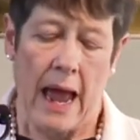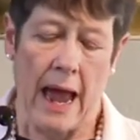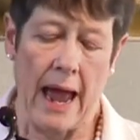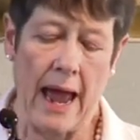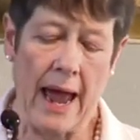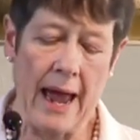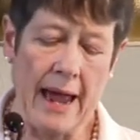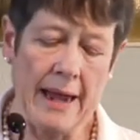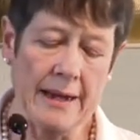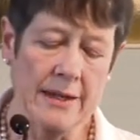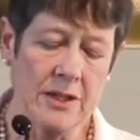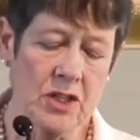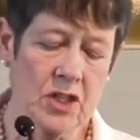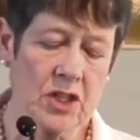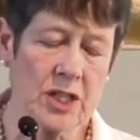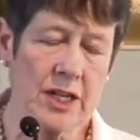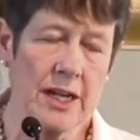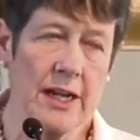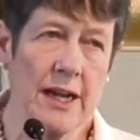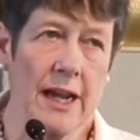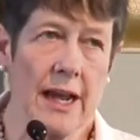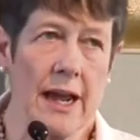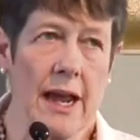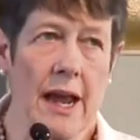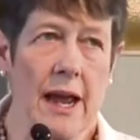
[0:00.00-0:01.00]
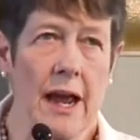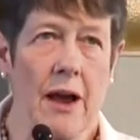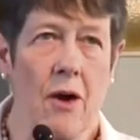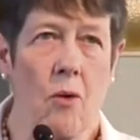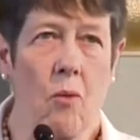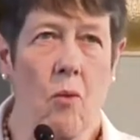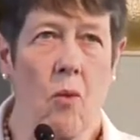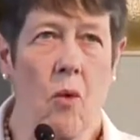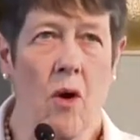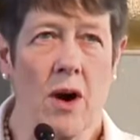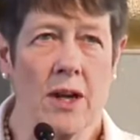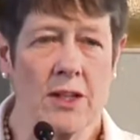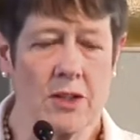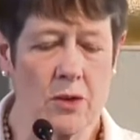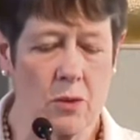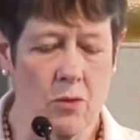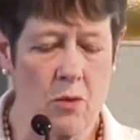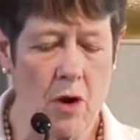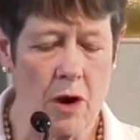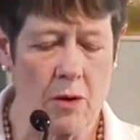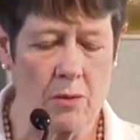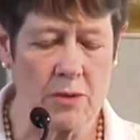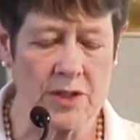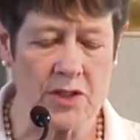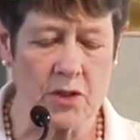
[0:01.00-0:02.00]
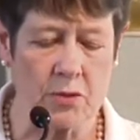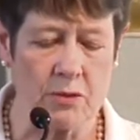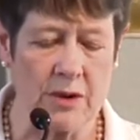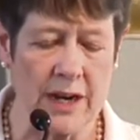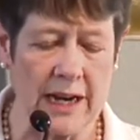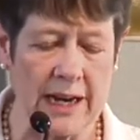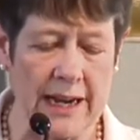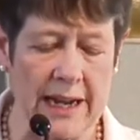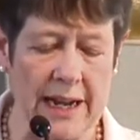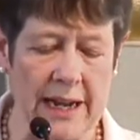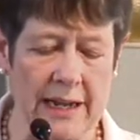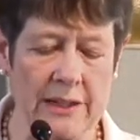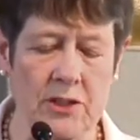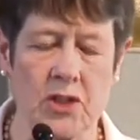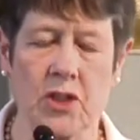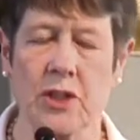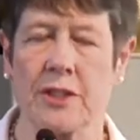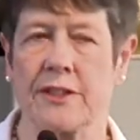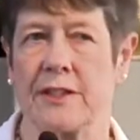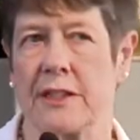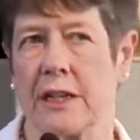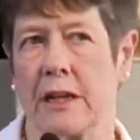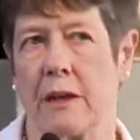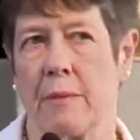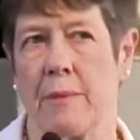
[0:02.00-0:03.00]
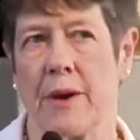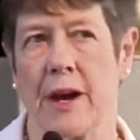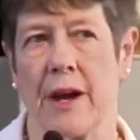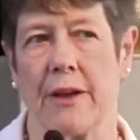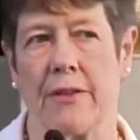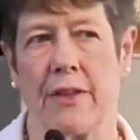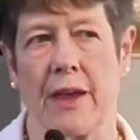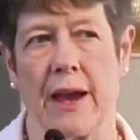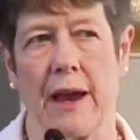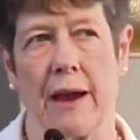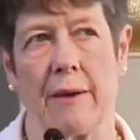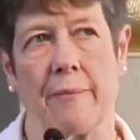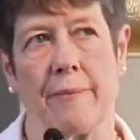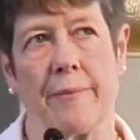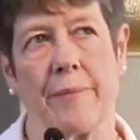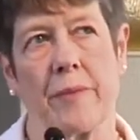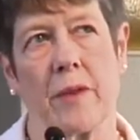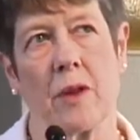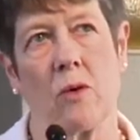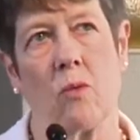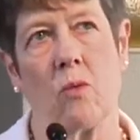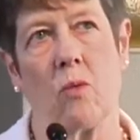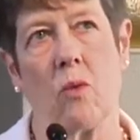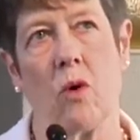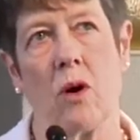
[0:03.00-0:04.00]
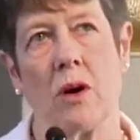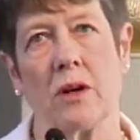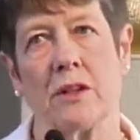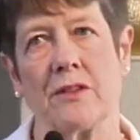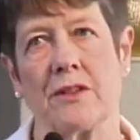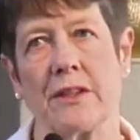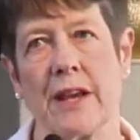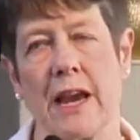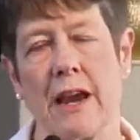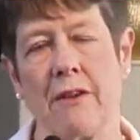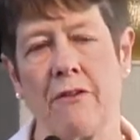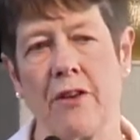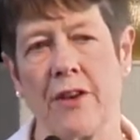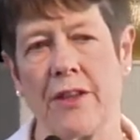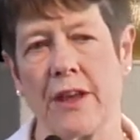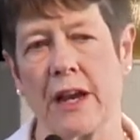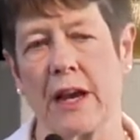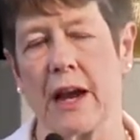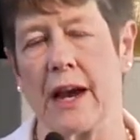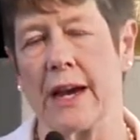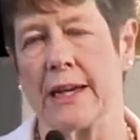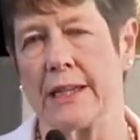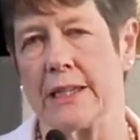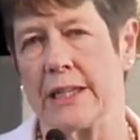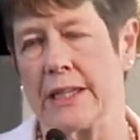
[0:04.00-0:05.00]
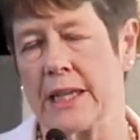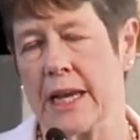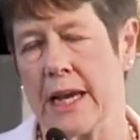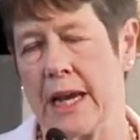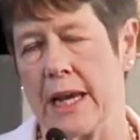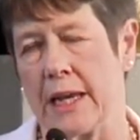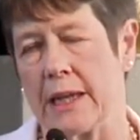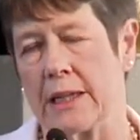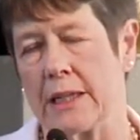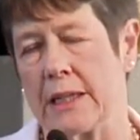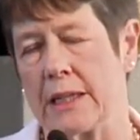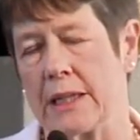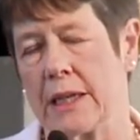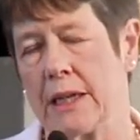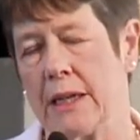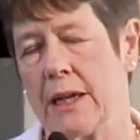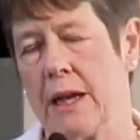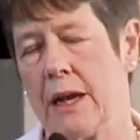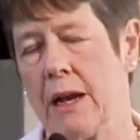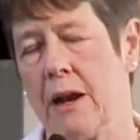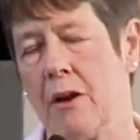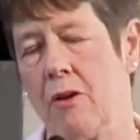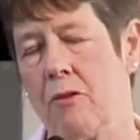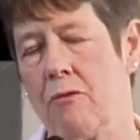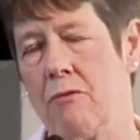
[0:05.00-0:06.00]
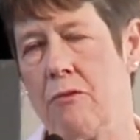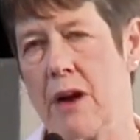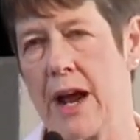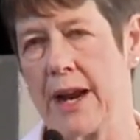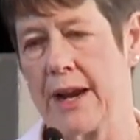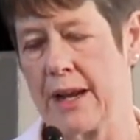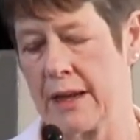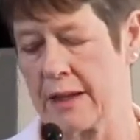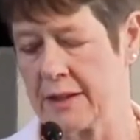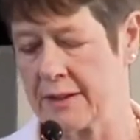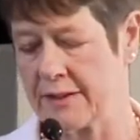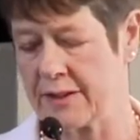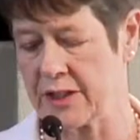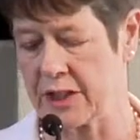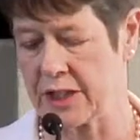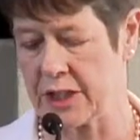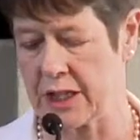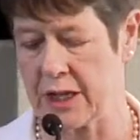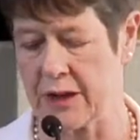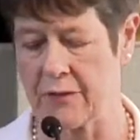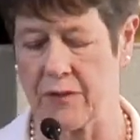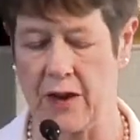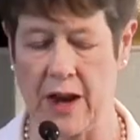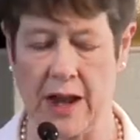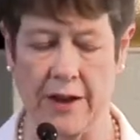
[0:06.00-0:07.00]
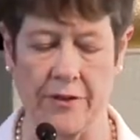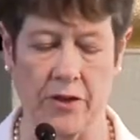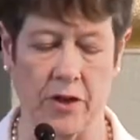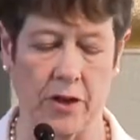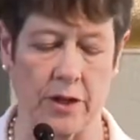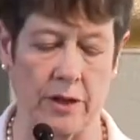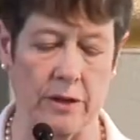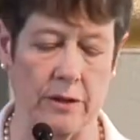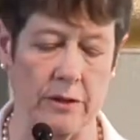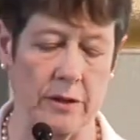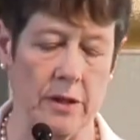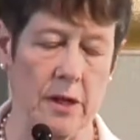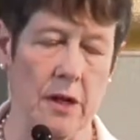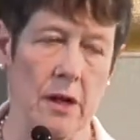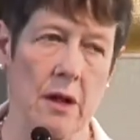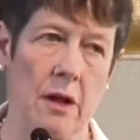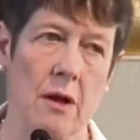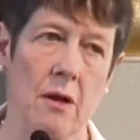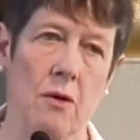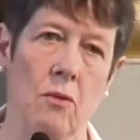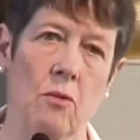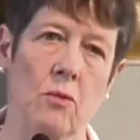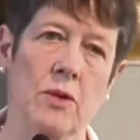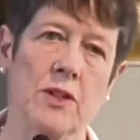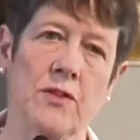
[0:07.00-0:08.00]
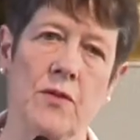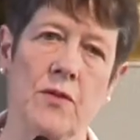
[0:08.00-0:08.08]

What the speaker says: And what was really interesting about that was everything I did running the City of London was